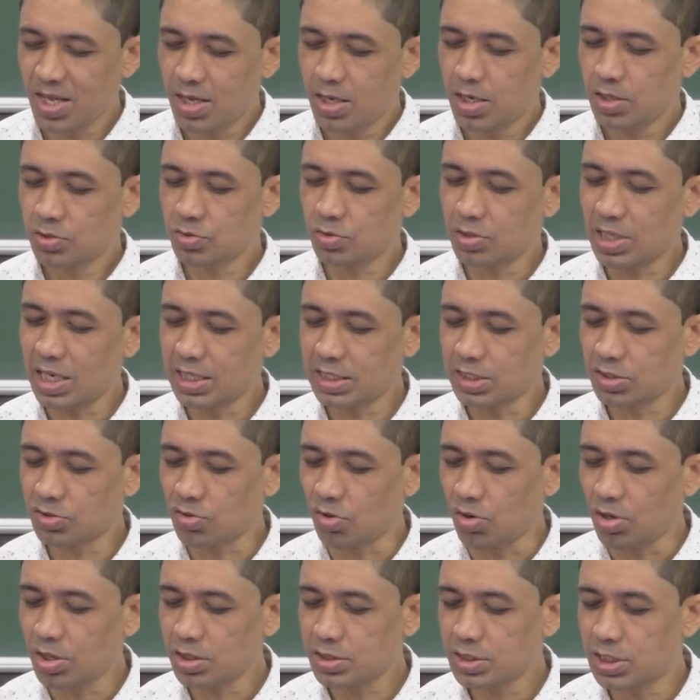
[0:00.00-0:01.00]
So, that is
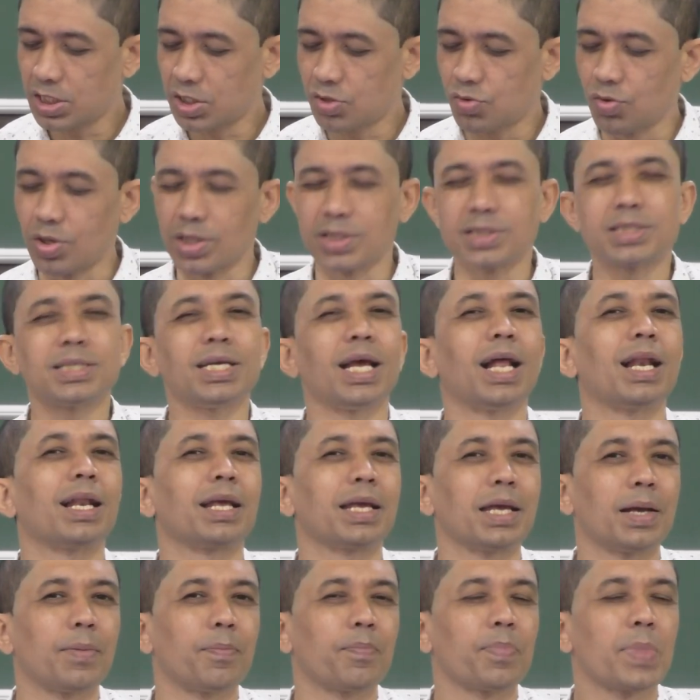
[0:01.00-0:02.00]
called sequential
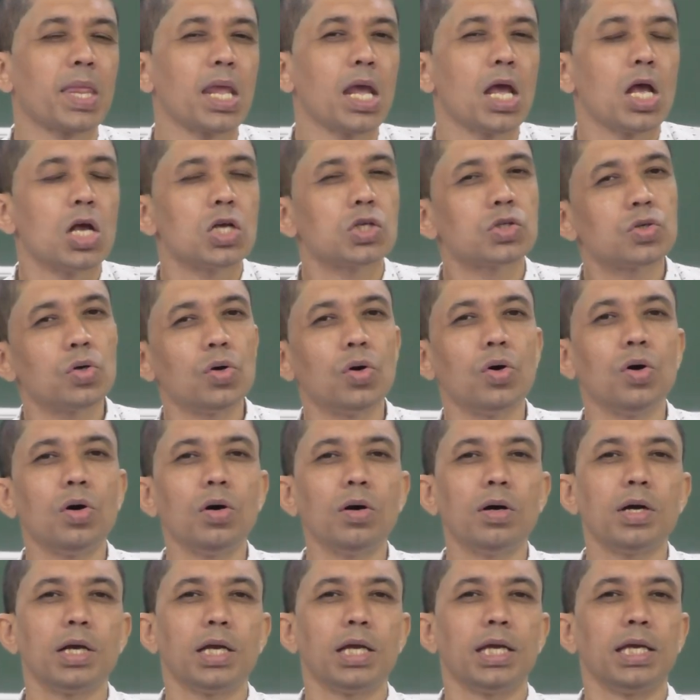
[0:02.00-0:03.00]
game.
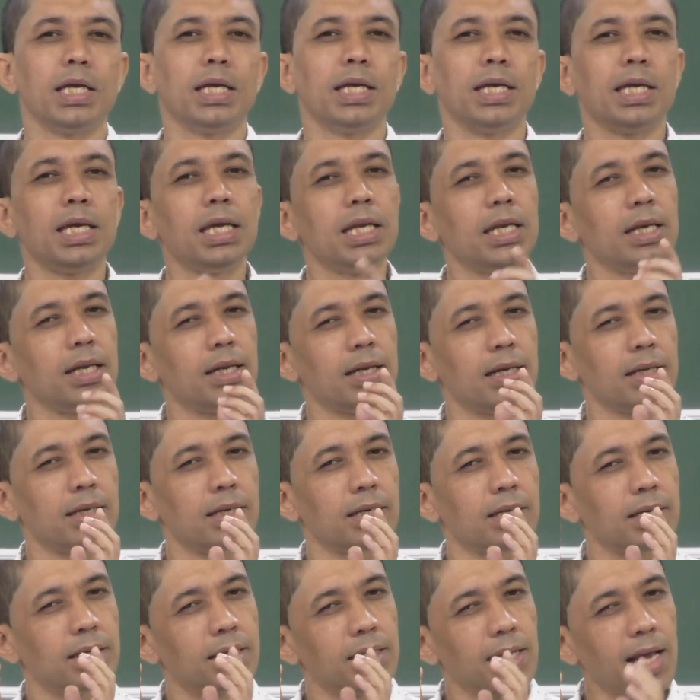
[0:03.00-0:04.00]
So, in,
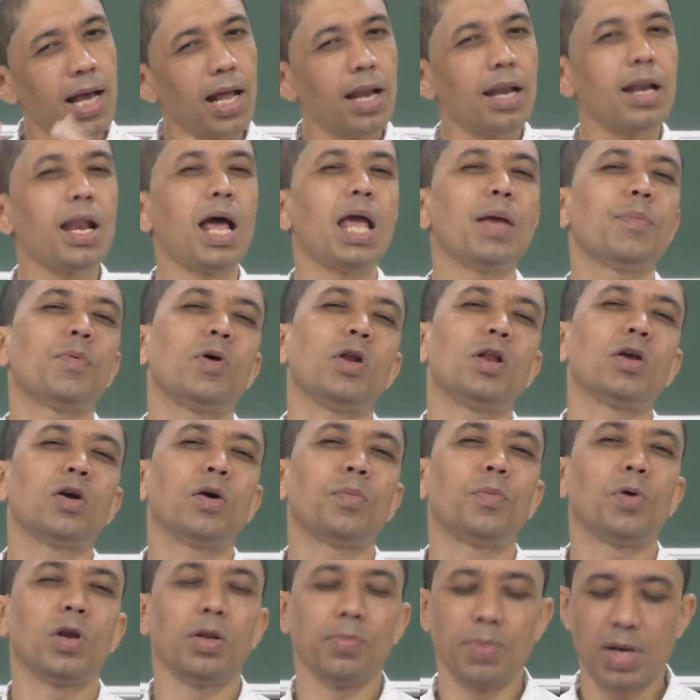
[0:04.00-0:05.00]
in real life
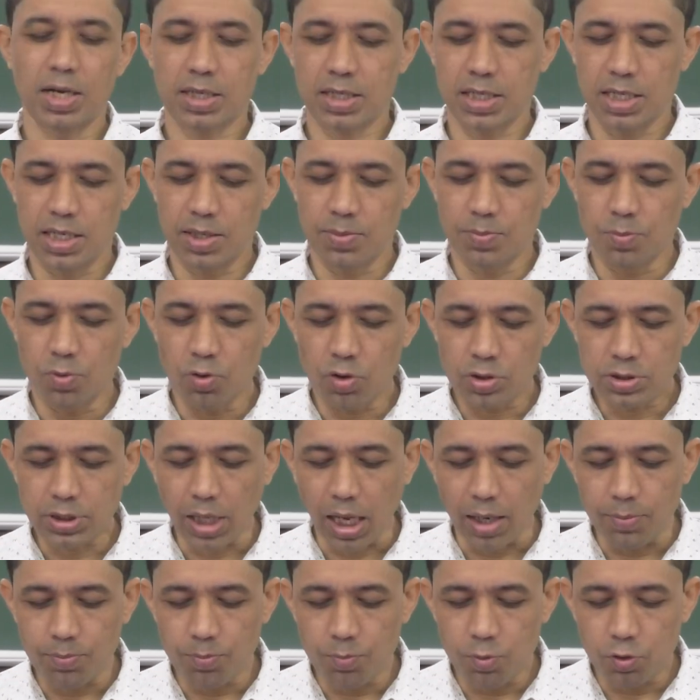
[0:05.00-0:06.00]
oligopoly market both,
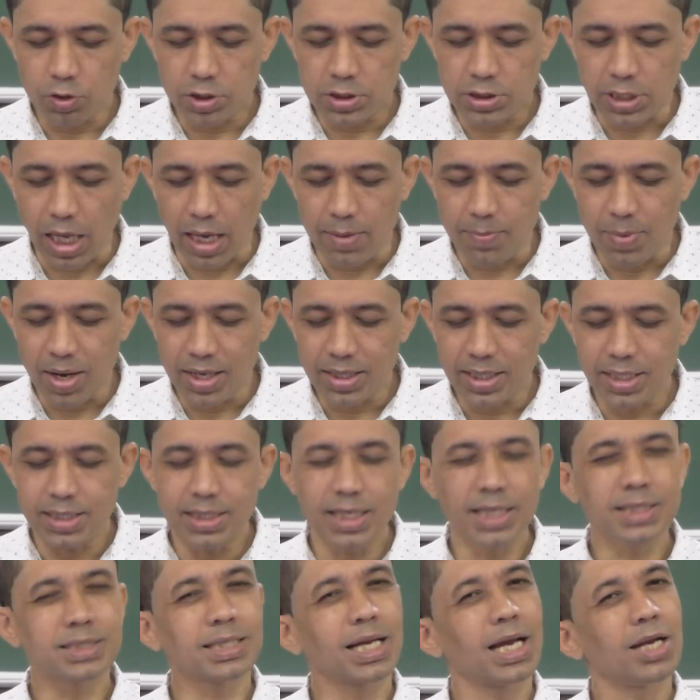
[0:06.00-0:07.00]
both
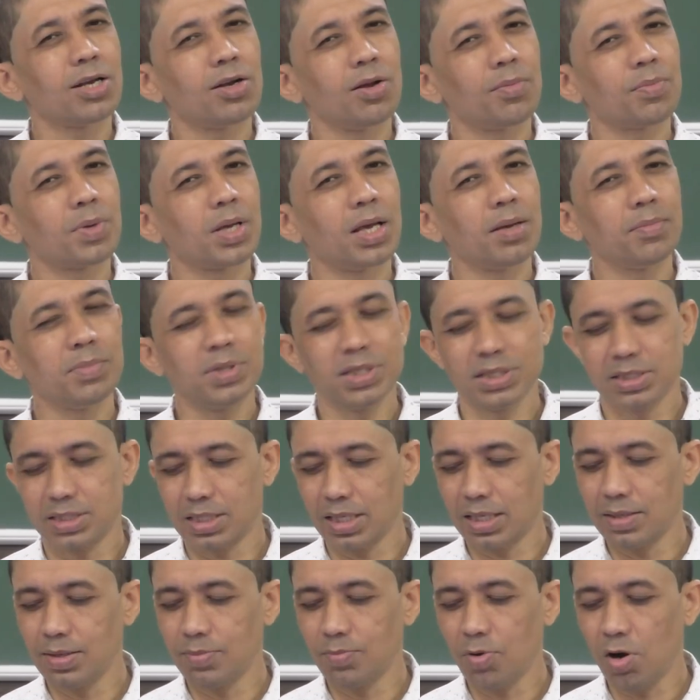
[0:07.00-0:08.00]
simultaneous kind of game is
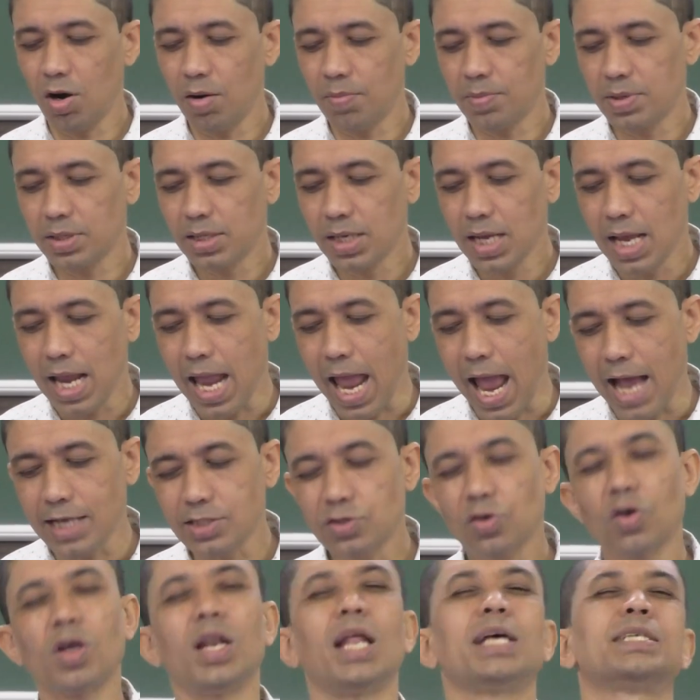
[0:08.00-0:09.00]
involved
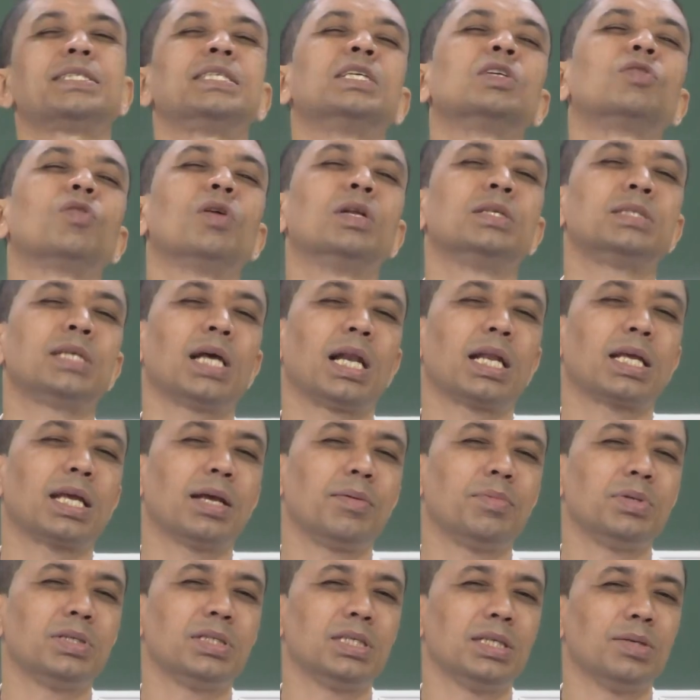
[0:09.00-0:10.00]
as well as sequential
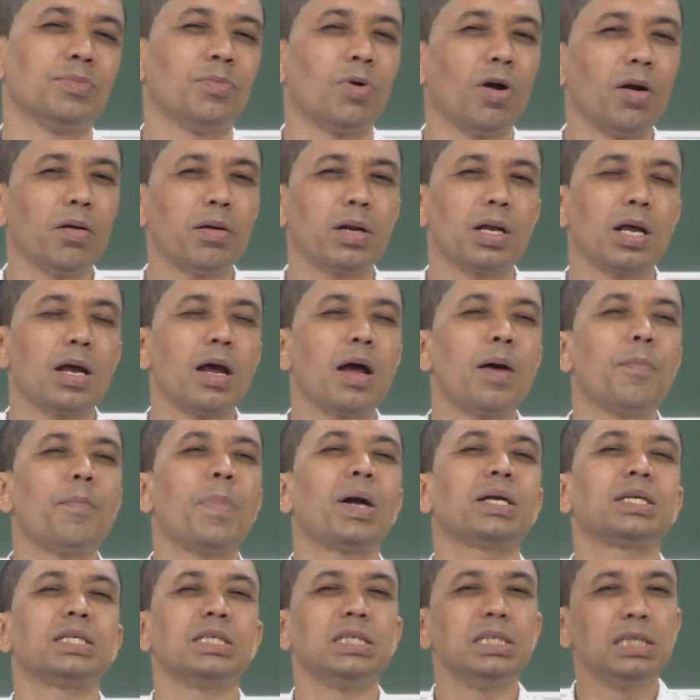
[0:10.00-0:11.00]
game is involved,
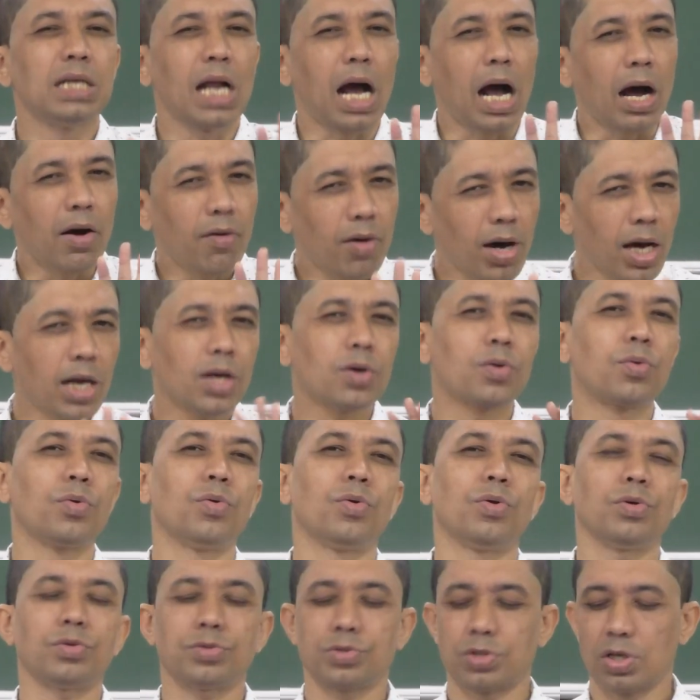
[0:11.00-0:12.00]
but in our
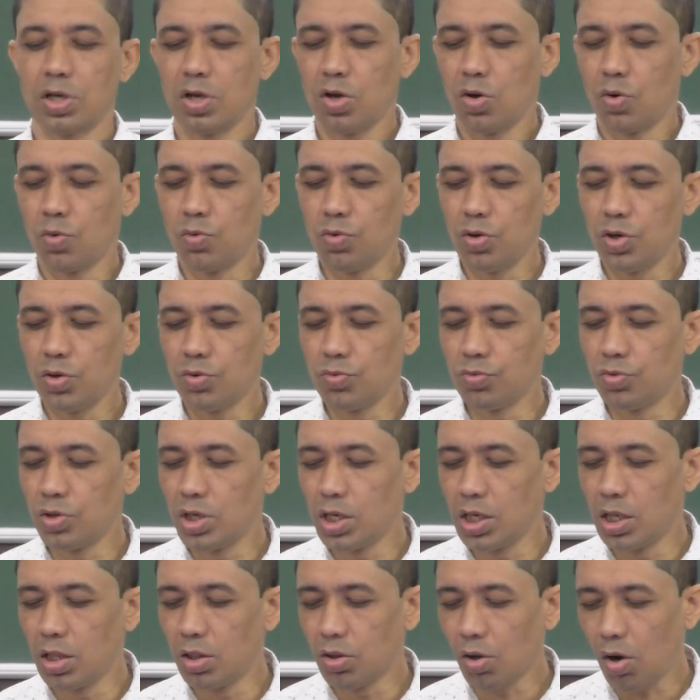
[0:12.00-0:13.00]
course we
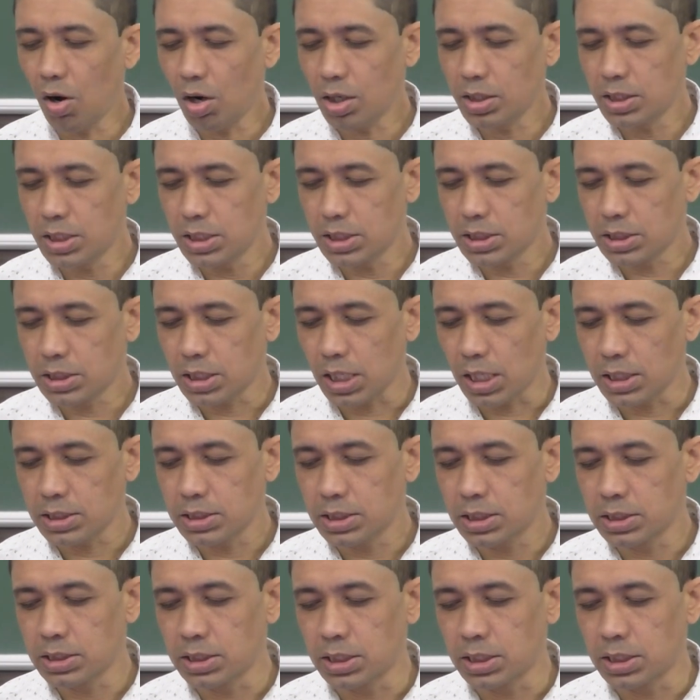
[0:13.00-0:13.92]
will not discuss this